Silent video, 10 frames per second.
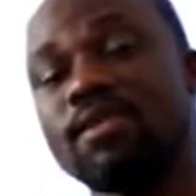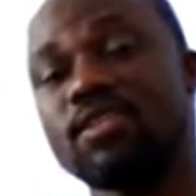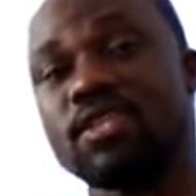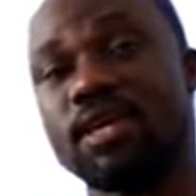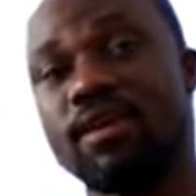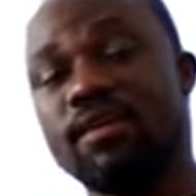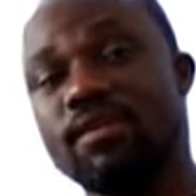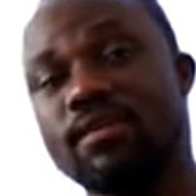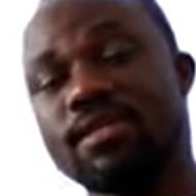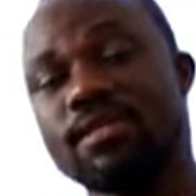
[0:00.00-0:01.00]
journey
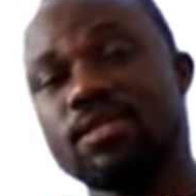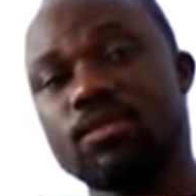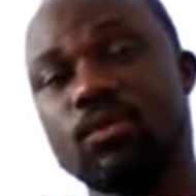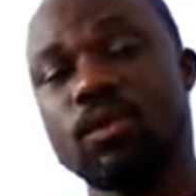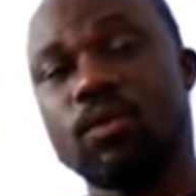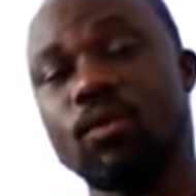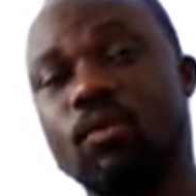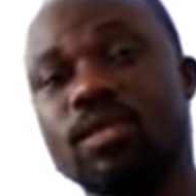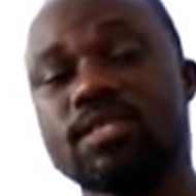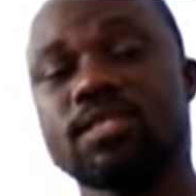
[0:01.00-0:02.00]
will
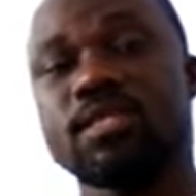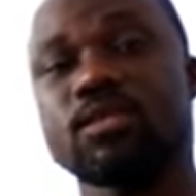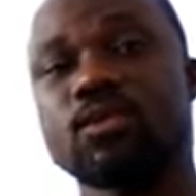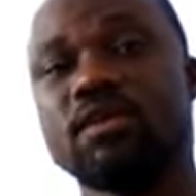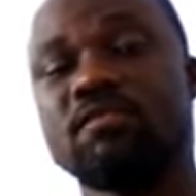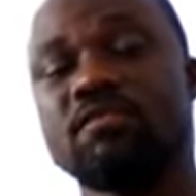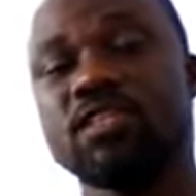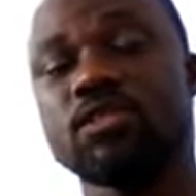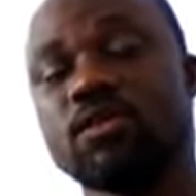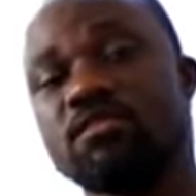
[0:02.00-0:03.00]
always stick to the
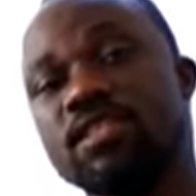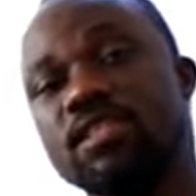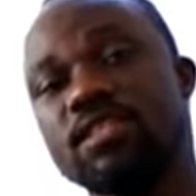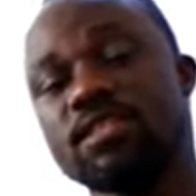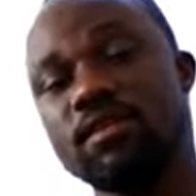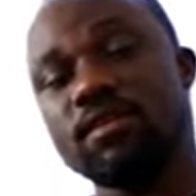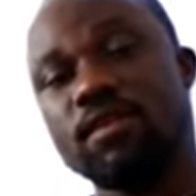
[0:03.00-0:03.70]
vision of the city,